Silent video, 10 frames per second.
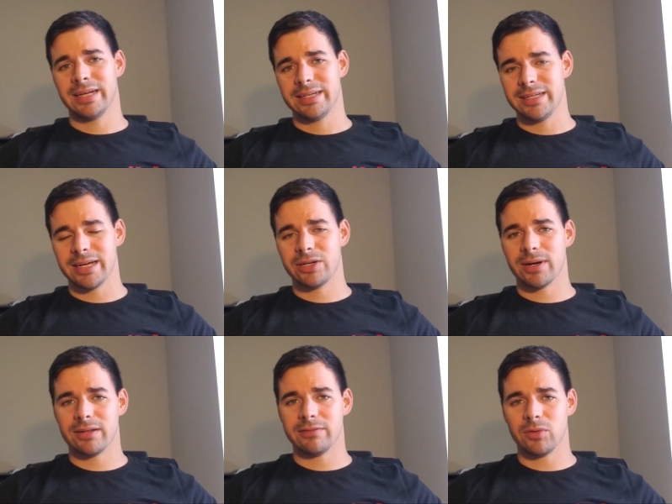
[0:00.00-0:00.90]
yeah, you're
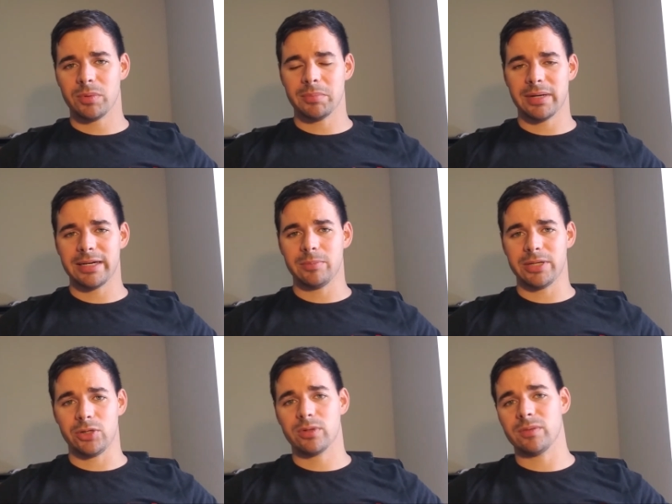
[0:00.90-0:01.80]
out a little bit of money, but
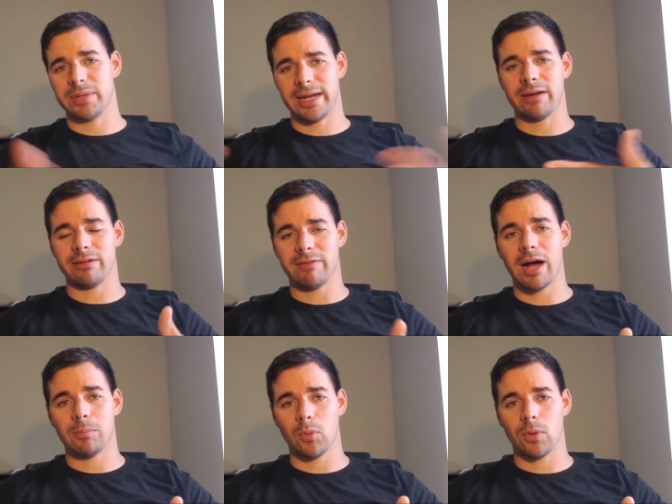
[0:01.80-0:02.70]
you could have been out a
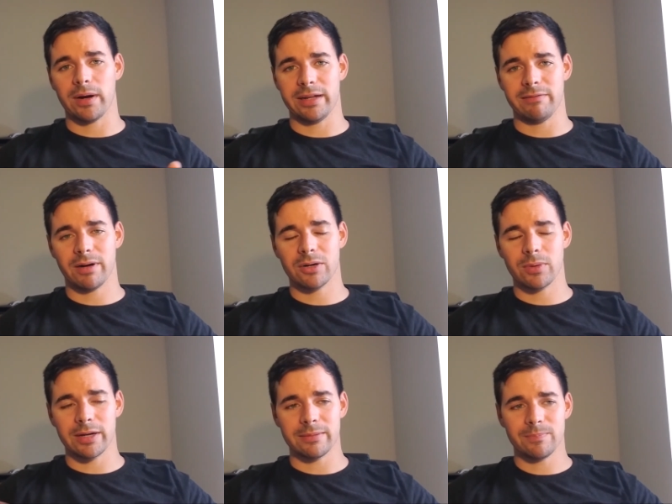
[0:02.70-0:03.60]
lot more in the long
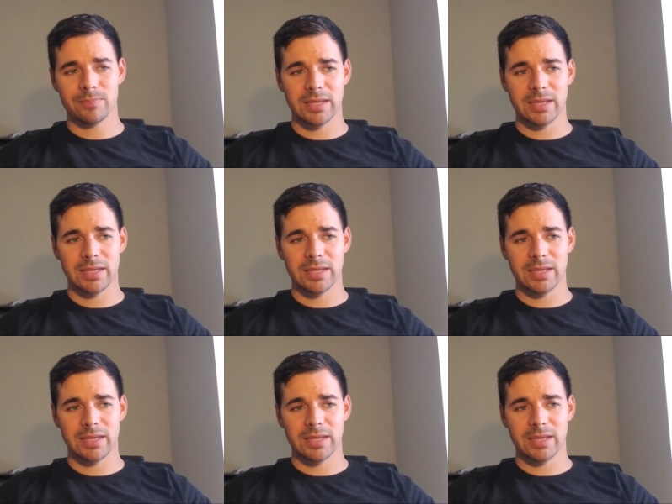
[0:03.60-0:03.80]
run.